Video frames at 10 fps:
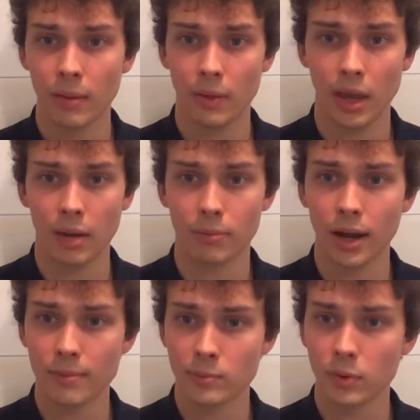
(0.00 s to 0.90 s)
and
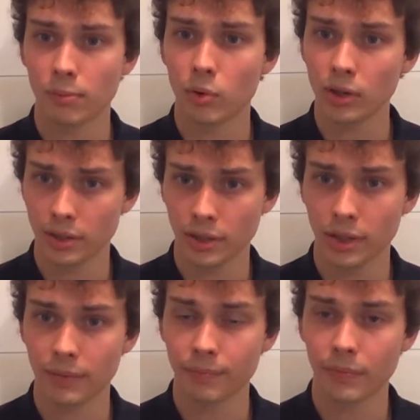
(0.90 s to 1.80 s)
perhaps more importantly,
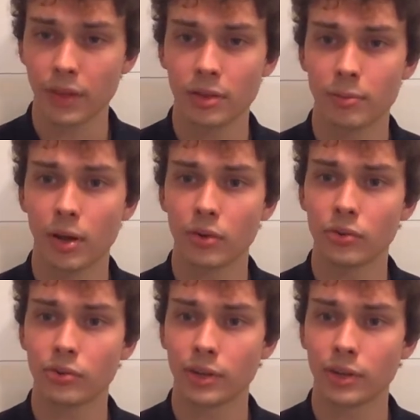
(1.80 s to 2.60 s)
these models